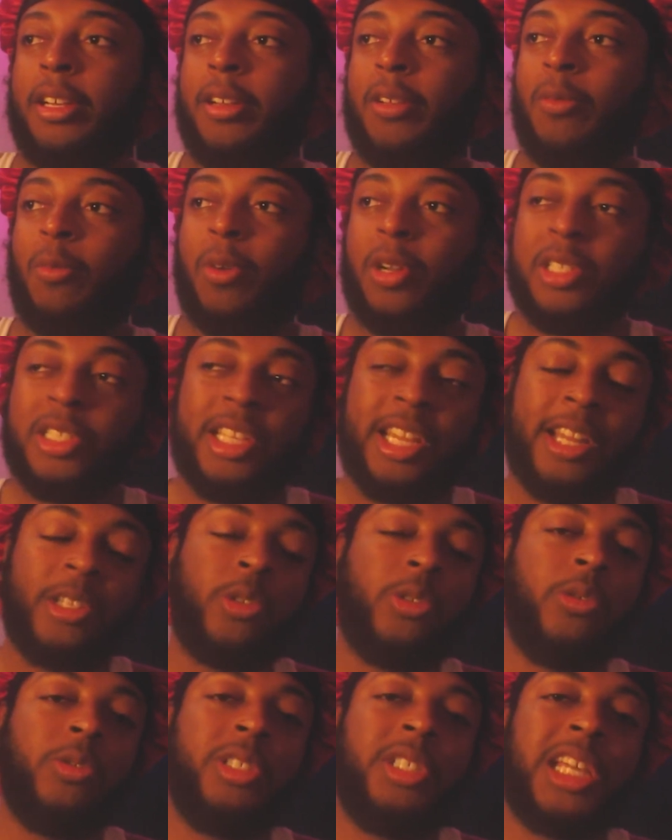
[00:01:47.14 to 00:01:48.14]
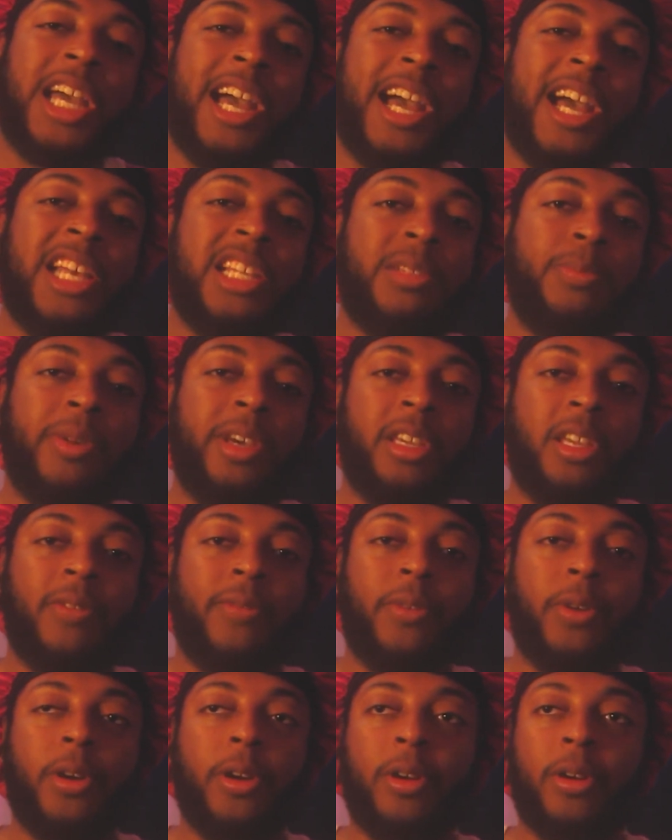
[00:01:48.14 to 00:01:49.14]
once they introduce the aspect
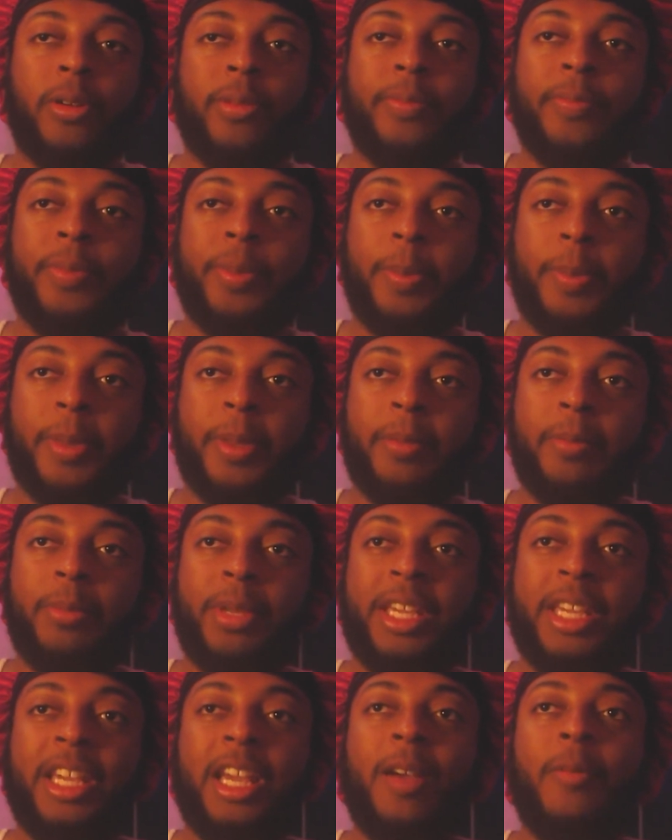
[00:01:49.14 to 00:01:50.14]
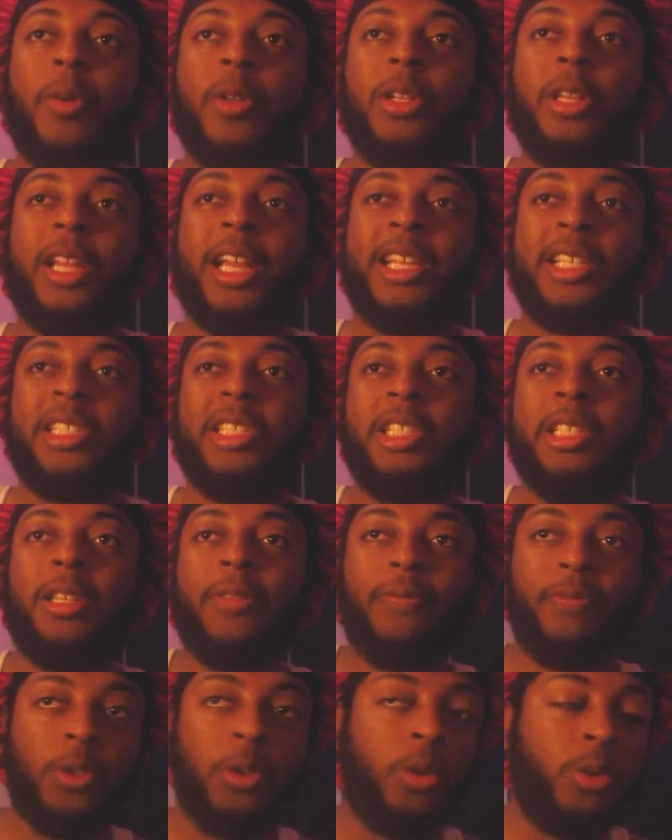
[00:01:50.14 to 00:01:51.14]
of her being able to like see the
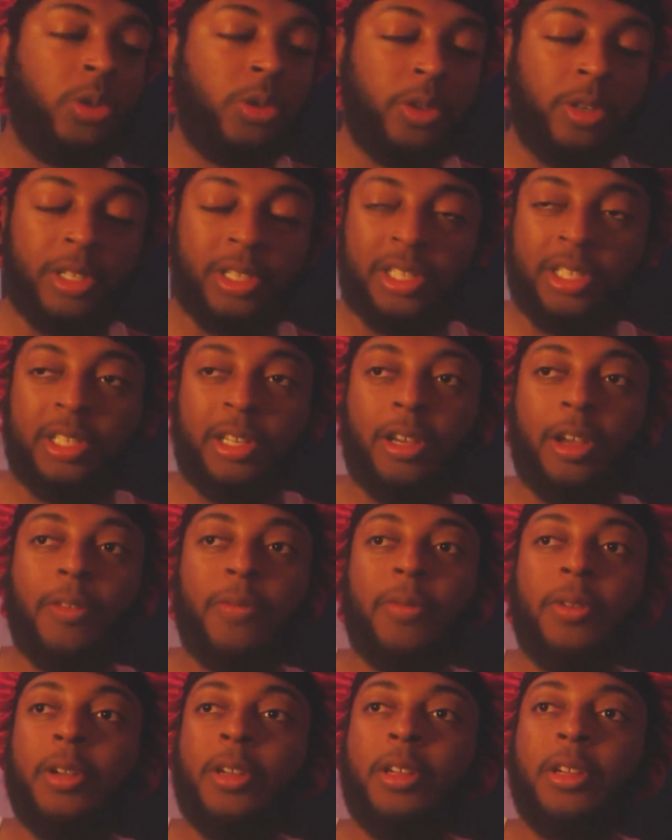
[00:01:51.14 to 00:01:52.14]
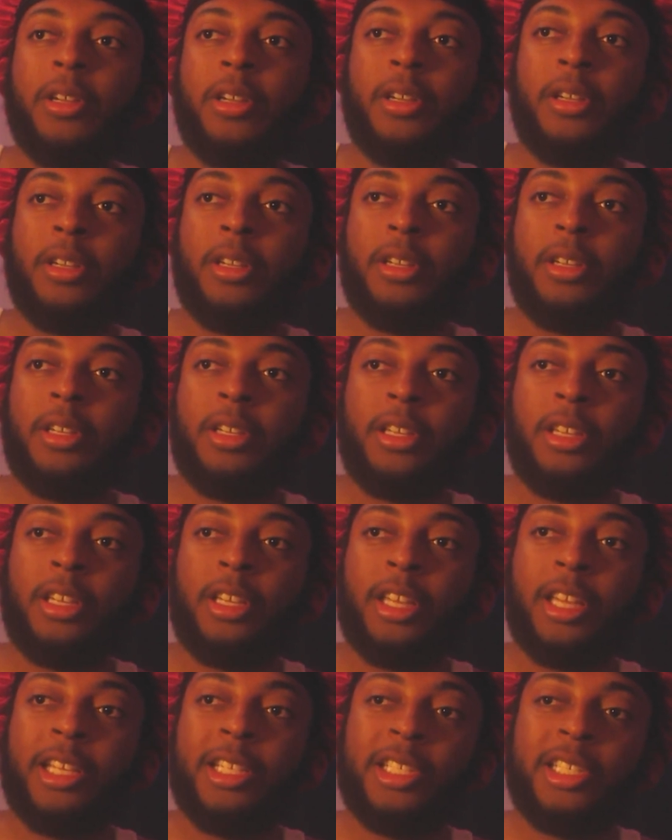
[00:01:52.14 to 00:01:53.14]
future and stuff,
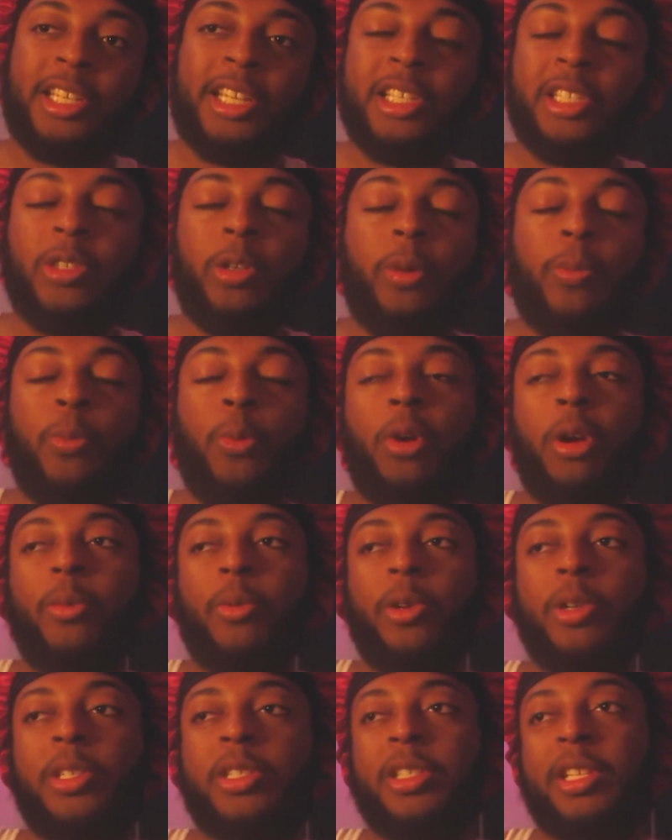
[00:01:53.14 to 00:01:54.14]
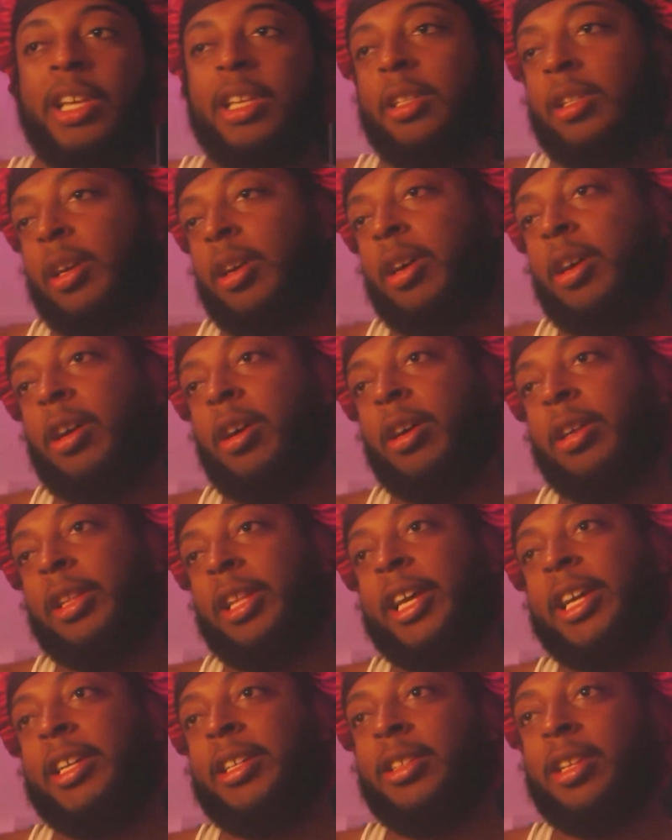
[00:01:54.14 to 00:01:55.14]
it just gets to a point where it's like, oh,
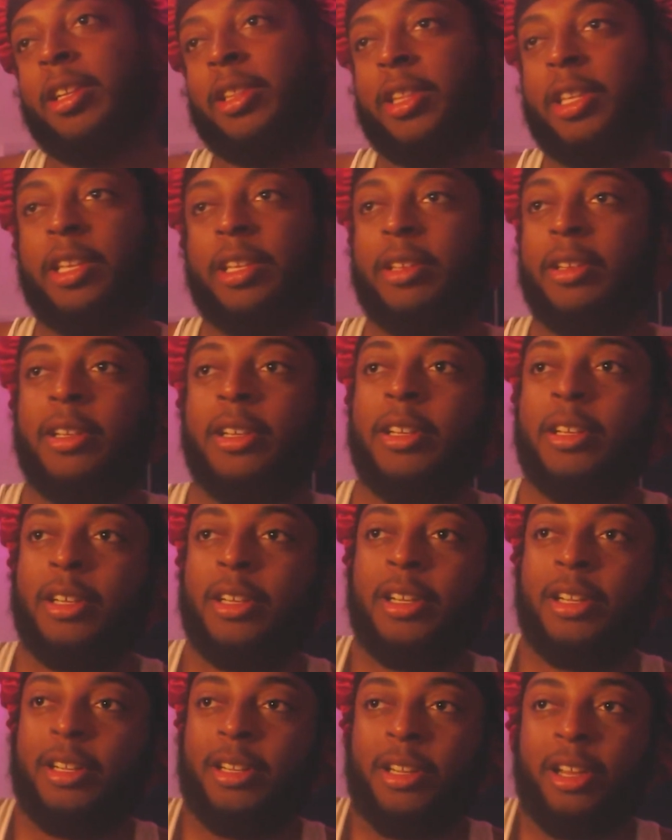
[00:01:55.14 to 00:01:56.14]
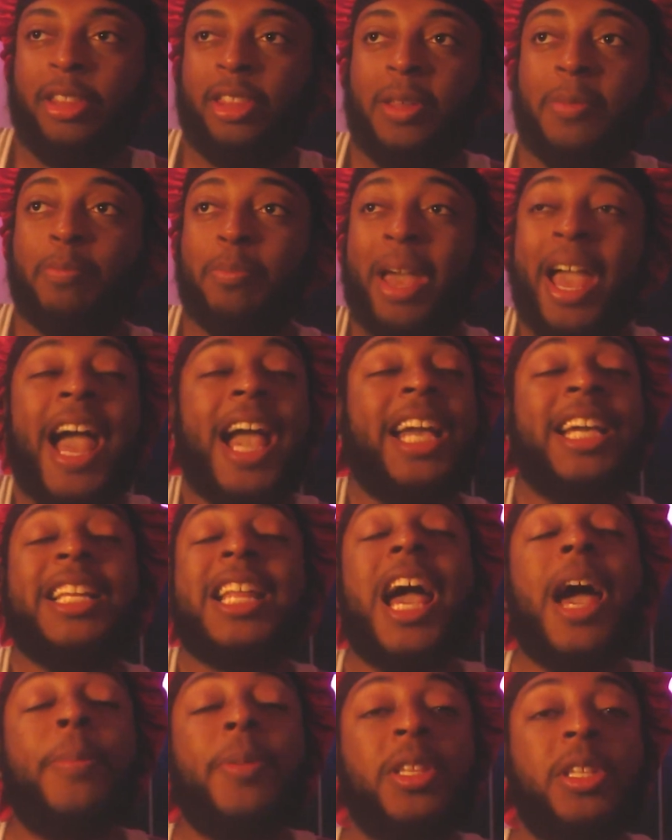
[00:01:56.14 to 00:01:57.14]
like nothing bad can
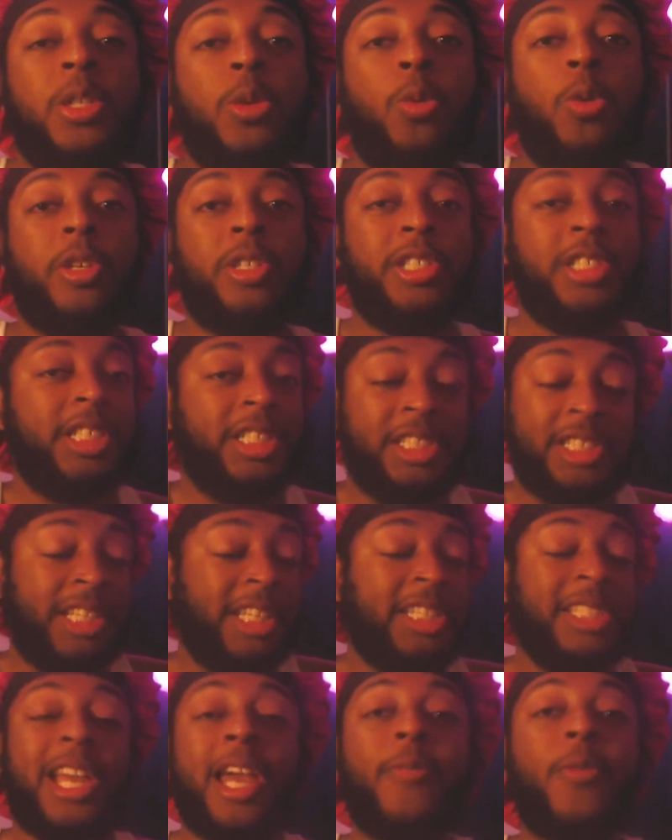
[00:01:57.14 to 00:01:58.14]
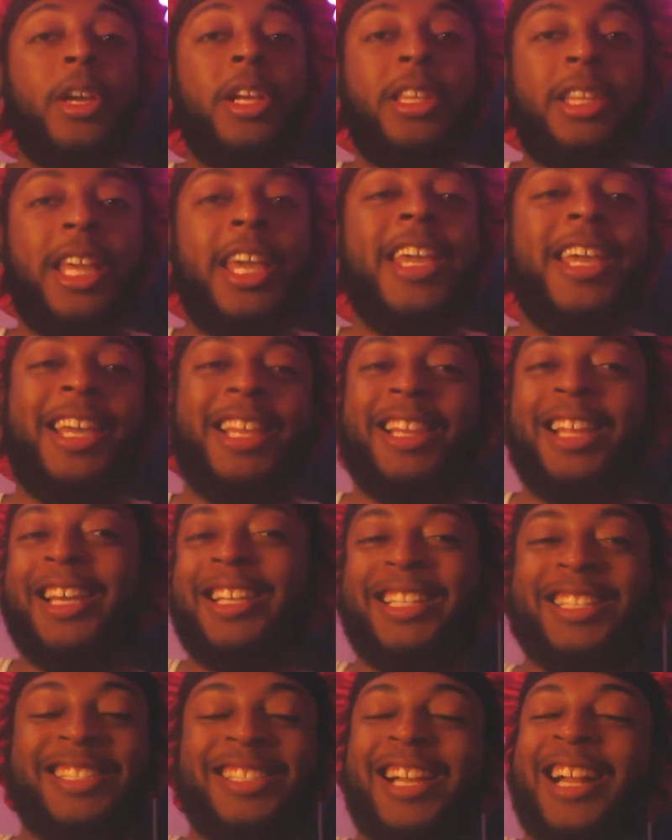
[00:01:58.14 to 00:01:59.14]
happen to her. She sees everything.
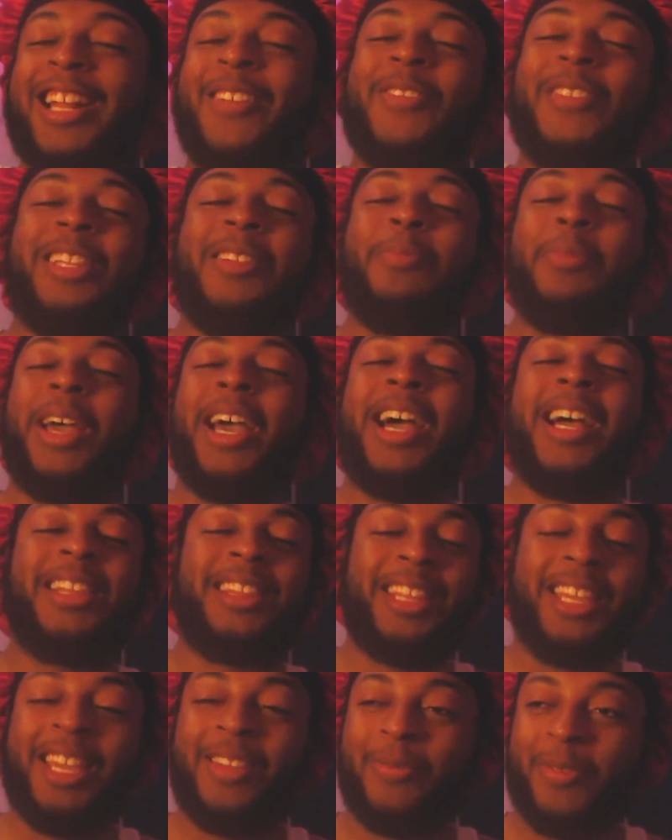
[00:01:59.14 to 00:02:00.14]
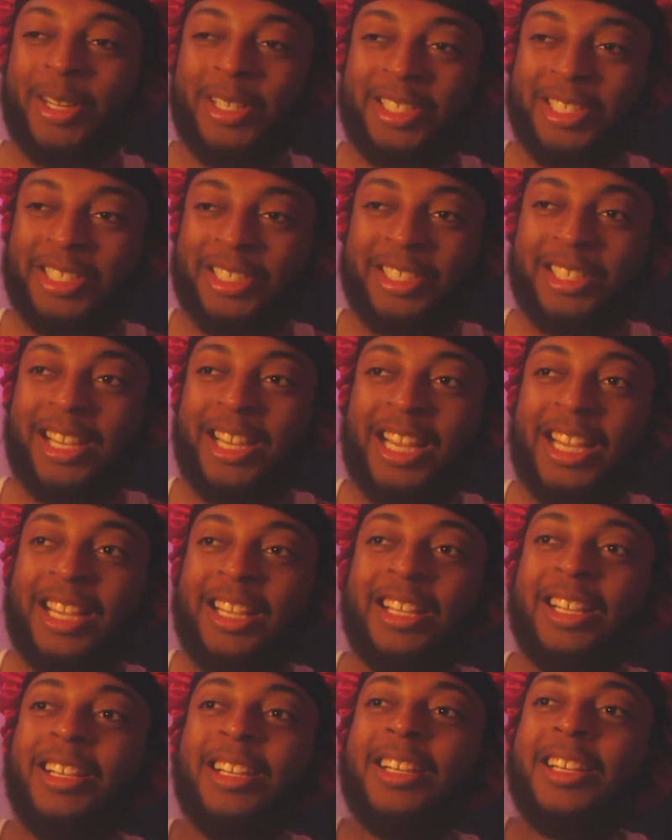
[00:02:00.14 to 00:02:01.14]
Like, that's not even a bad thing, but it's just
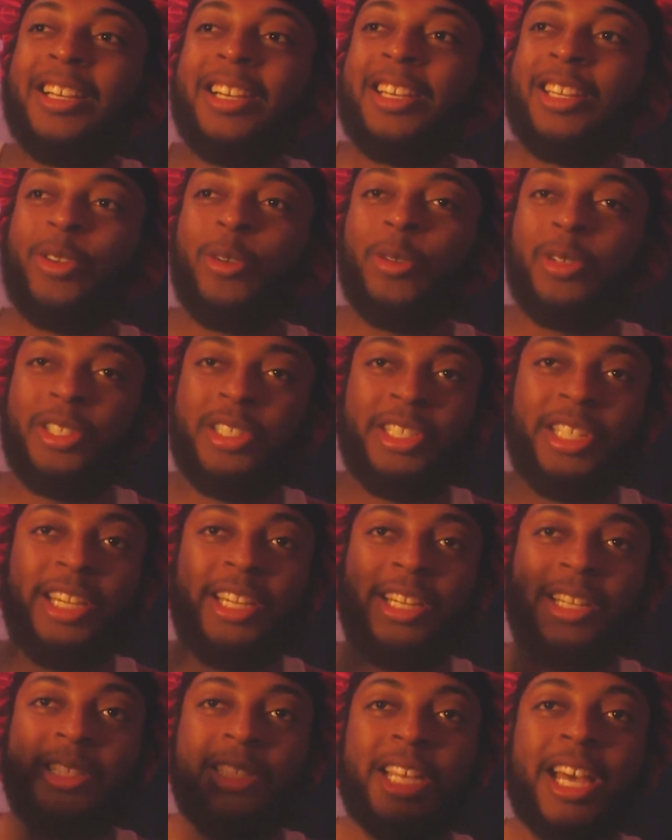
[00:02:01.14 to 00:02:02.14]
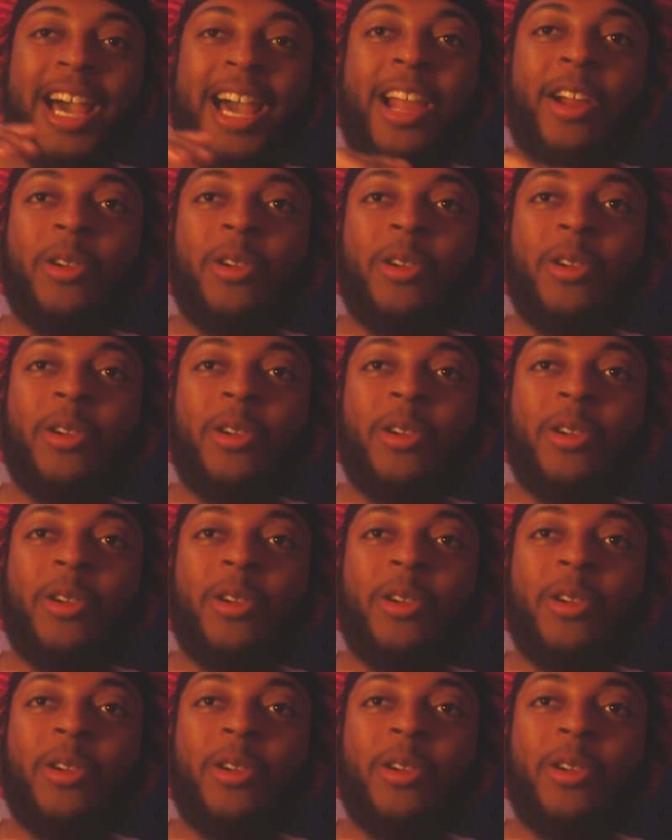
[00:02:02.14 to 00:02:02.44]
like, you'll see an entire